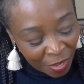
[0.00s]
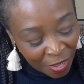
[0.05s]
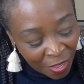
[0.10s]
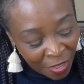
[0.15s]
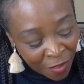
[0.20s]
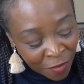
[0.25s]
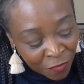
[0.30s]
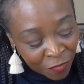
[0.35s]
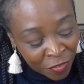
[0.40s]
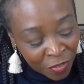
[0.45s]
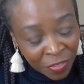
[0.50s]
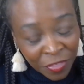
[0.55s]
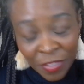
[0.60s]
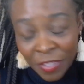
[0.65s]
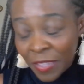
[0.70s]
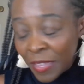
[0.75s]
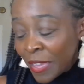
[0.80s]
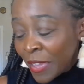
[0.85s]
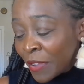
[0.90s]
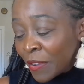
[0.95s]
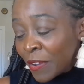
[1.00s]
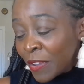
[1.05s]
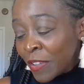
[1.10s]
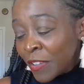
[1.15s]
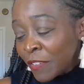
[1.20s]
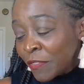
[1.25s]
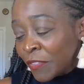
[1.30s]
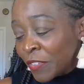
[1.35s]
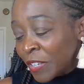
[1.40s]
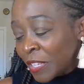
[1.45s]
Everything.
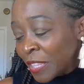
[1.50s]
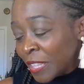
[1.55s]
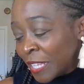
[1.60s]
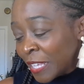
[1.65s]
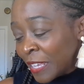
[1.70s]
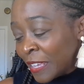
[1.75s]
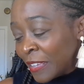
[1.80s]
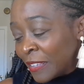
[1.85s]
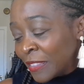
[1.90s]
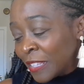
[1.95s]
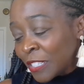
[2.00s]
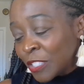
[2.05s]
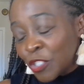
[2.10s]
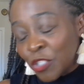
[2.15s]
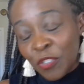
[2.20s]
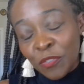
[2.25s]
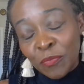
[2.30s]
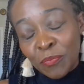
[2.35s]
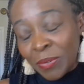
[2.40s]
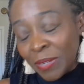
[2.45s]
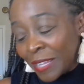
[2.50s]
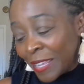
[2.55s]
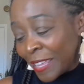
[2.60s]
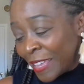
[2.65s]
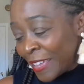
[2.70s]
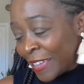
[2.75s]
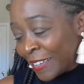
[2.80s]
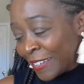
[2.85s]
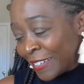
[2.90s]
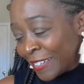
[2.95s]
Everything that you
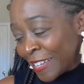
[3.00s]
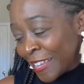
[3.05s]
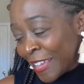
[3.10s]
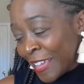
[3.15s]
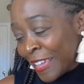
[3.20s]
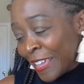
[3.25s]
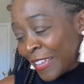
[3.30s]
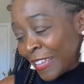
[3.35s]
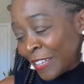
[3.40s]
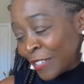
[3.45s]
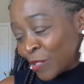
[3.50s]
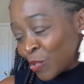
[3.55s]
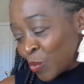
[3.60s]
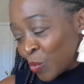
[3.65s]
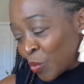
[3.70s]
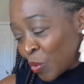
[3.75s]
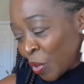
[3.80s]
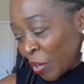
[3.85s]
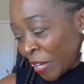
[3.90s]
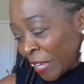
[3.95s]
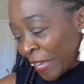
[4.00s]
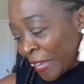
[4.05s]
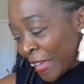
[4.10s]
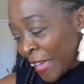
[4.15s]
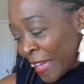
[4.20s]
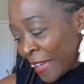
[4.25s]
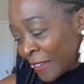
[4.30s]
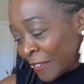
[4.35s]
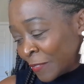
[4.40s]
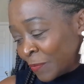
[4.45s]
planned is working
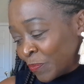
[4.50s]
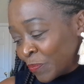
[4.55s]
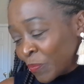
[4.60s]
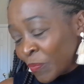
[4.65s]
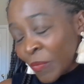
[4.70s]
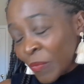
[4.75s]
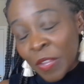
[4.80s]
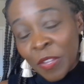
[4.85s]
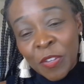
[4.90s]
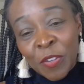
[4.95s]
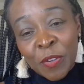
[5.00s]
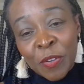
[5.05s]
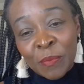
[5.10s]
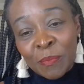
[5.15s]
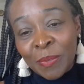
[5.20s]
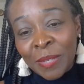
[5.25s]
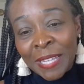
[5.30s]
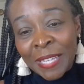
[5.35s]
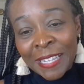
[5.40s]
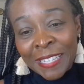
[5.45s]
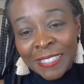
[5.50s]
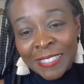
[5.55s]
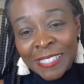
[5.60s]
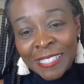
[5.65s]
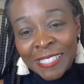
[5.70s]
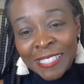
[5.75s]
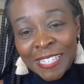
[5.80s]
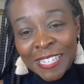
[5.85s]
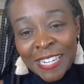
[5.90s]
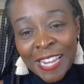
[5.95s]
out. You're
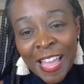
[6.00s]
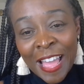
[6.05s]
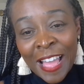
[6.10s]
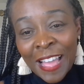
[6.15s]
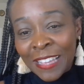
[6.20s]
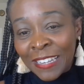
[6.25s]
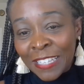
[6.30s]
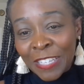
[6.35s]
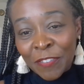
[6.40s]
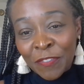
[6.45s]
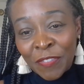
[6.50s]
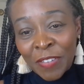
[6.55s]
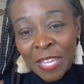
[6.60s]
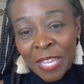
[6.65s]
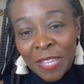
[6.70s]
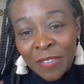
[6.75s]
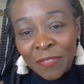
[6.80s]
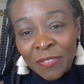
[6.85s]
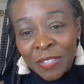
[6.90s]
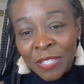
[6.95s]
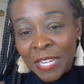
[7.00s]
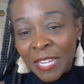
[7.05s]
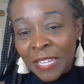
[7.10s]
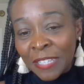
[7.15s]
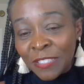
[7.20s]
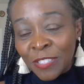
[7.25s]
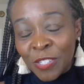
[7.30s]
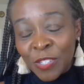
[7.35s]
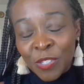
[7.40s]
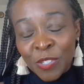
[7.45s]
blessed and highly favored
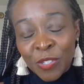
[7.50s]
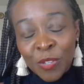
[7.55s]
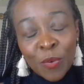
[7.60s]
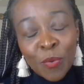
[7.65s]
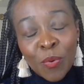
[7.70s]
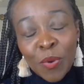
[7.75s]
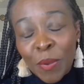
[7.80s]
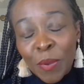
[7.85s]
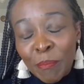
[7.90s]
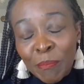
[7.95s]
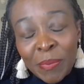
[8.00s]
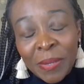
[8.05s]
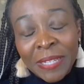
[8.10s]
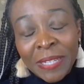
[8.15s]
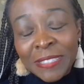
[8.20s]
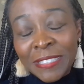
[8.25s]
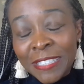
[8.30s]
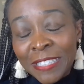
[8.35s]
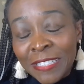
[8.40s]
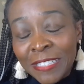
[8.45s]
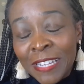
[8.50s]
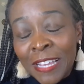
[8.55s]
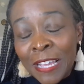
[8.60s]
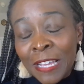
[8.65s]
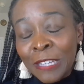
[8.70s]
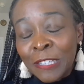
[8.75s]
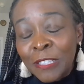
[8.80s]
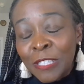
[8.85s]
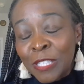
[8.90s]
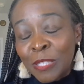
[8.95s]
and so abundant
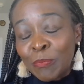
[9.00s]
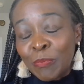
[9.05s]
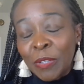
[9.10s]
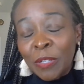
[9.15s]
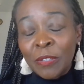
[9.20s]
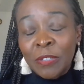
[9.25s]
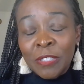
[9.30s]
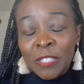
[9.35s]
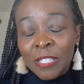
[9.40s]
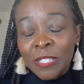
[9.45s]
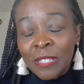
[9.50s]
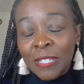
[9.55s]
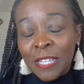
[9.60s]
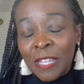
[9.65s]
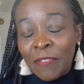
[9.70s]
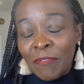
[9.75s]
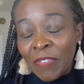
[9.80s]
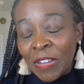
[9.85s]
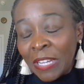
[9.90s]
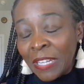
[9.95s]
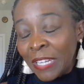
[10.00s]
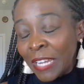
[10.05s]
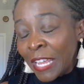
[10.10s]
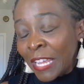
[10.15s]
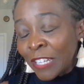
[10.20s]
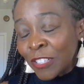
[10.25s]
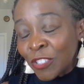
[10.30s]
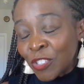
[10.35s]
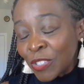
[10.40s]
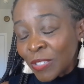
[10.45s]
spiritually,
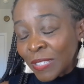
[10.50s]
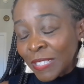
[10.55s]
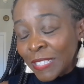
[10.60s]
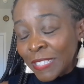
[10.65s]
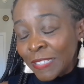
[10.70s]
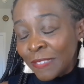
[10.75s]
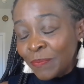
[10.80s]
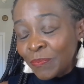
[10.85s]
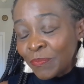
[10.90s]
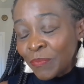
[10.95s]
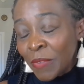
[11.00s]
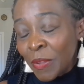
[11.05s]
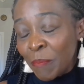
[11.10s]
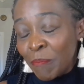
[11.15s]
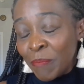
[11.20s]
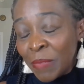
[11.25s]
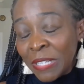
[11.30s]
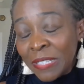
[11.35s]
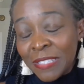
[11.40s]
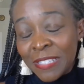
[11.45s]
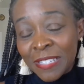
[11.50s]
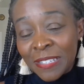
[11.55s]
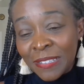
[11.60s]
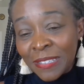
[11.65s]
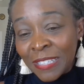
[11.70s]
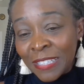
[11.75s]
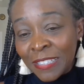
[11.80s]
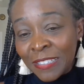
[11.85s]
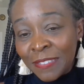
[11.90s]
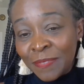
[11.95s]
financially,
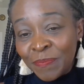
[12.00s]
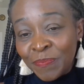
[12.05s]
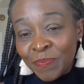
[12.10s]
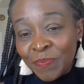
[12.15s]
mentally,